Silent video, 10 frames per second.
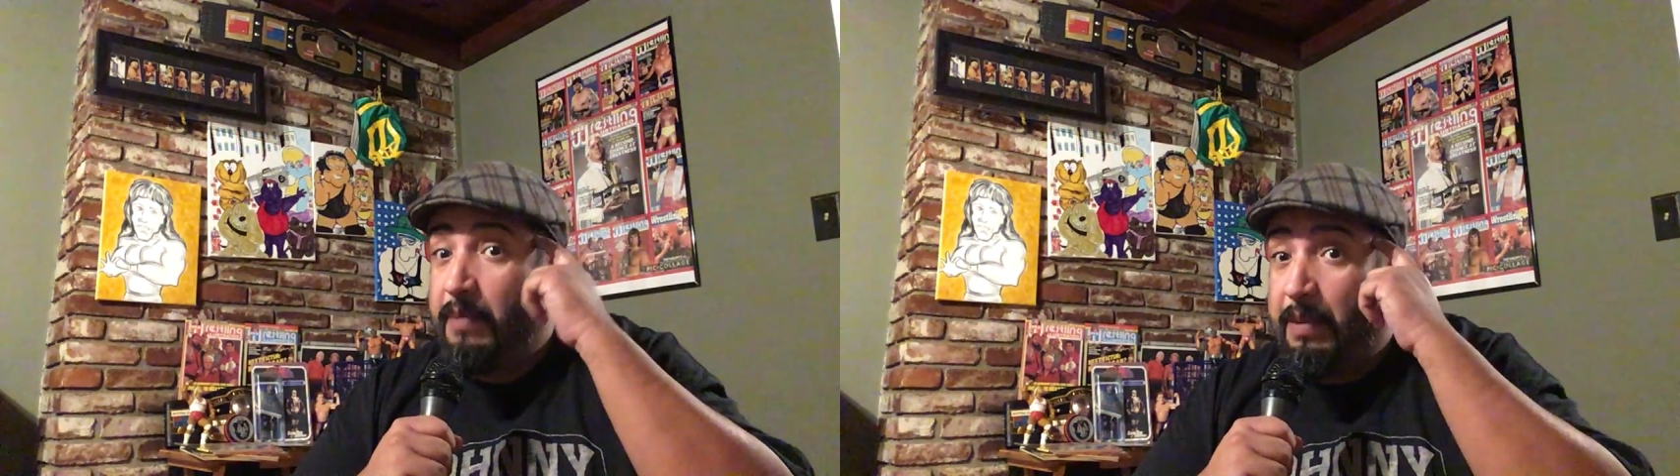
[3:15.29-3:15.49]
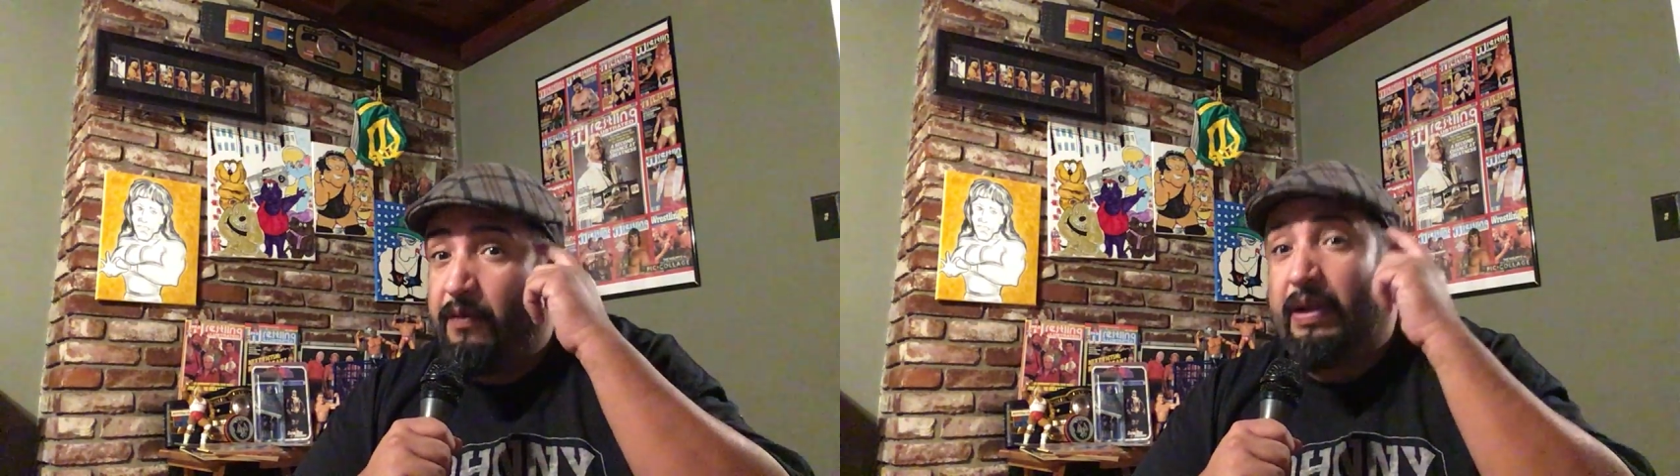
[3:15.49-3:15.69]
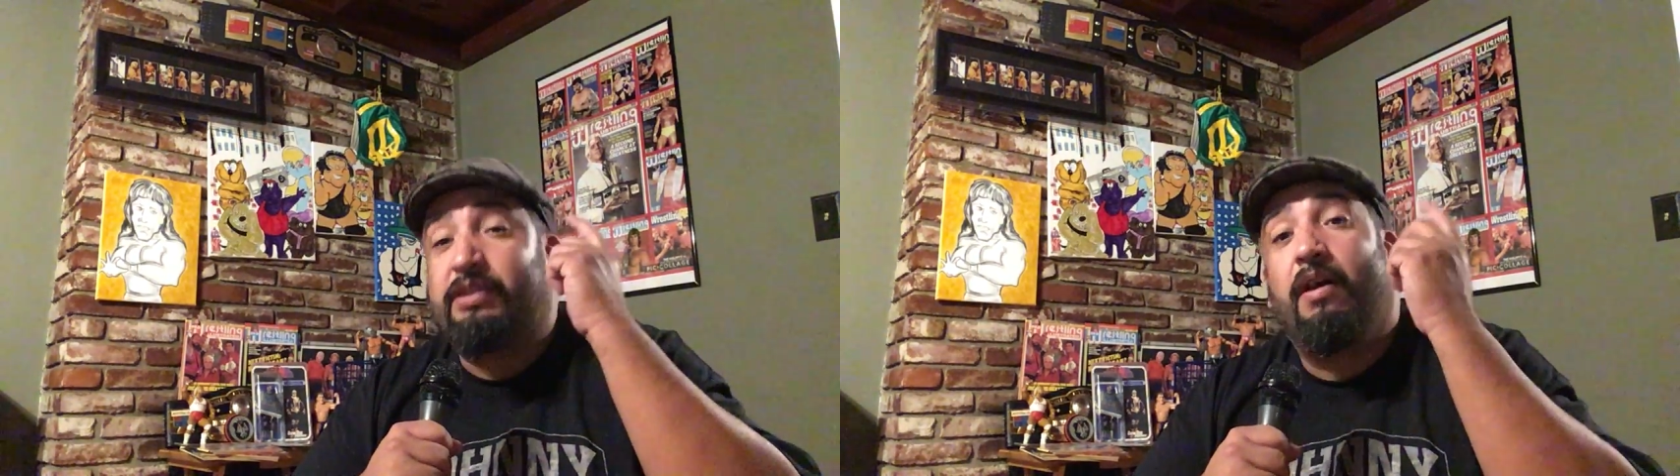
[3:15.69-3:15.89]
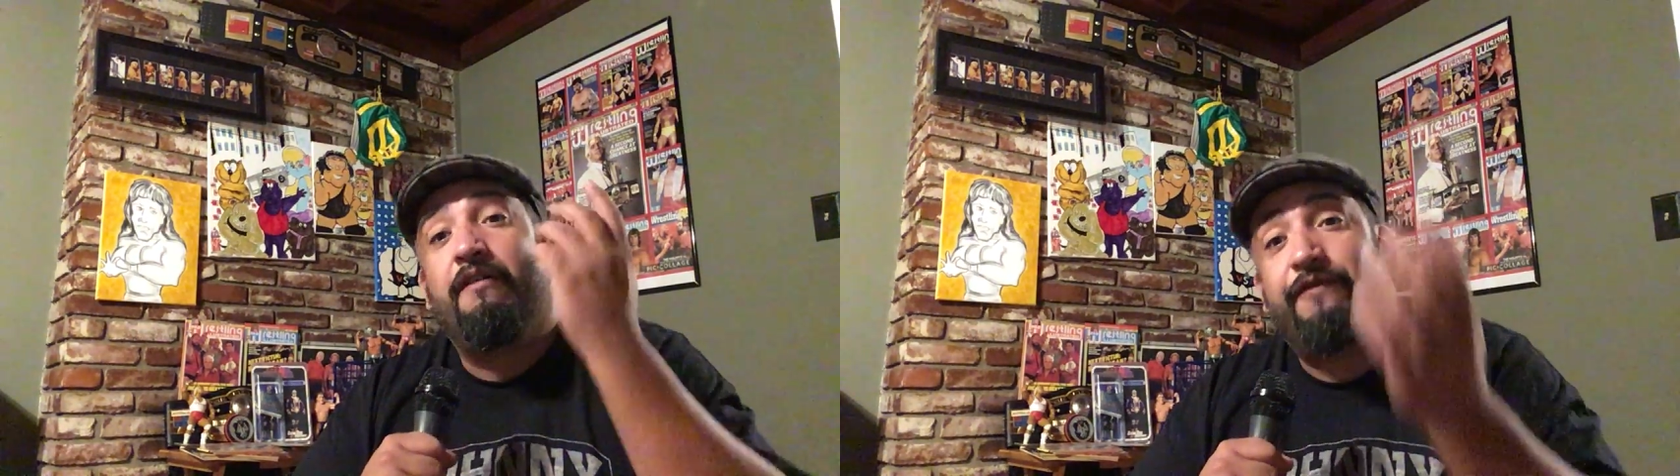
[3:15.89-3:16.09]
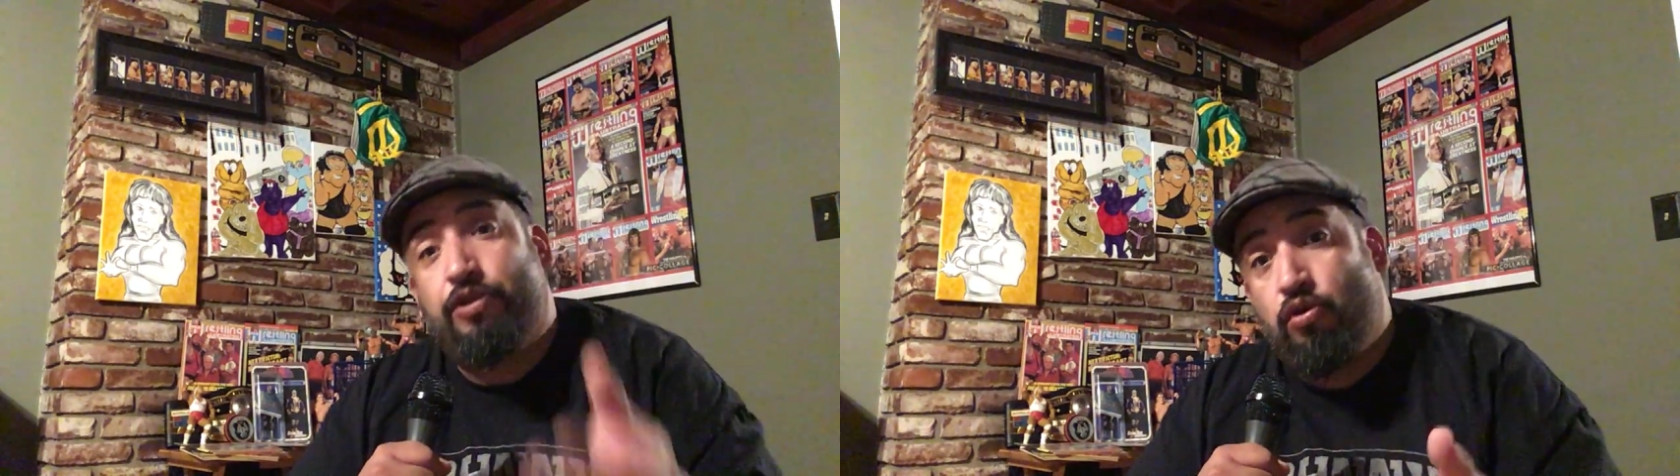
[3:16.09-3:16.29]
memories
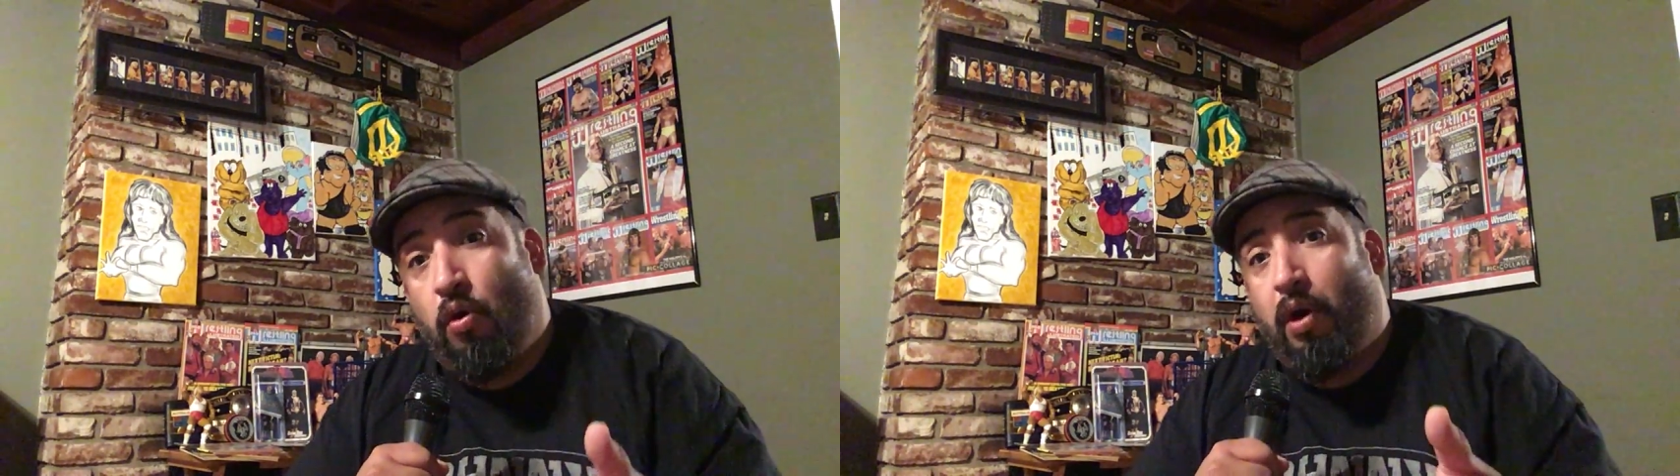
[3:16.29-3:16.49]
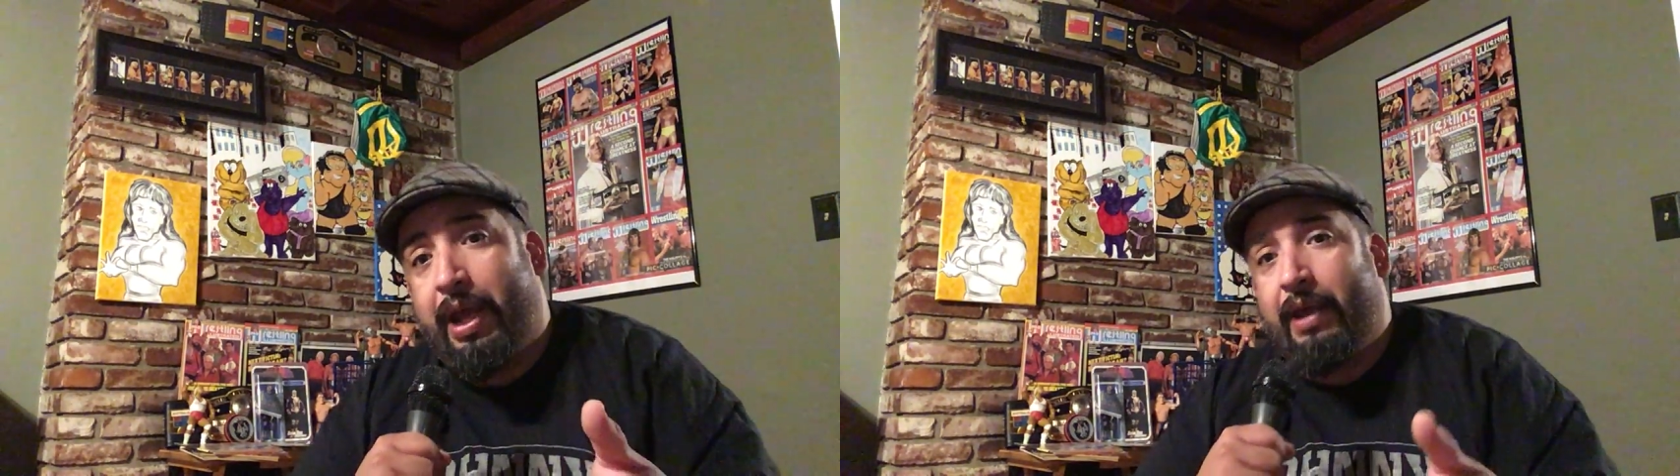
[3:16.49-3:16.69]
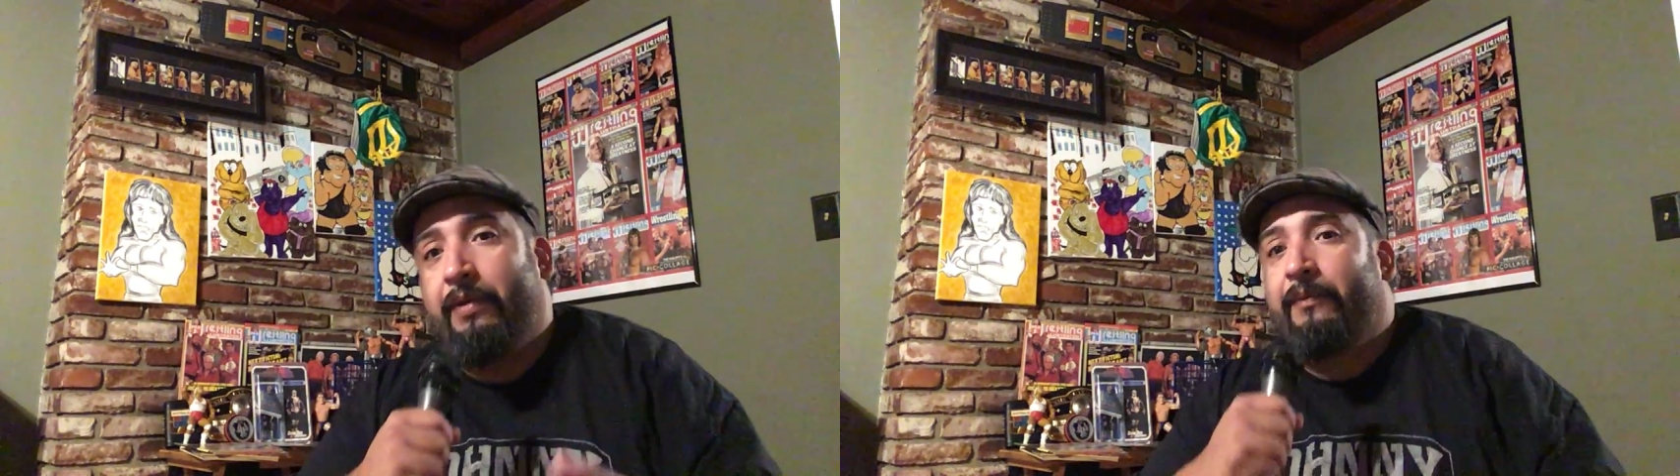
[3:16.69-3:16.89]
of joy,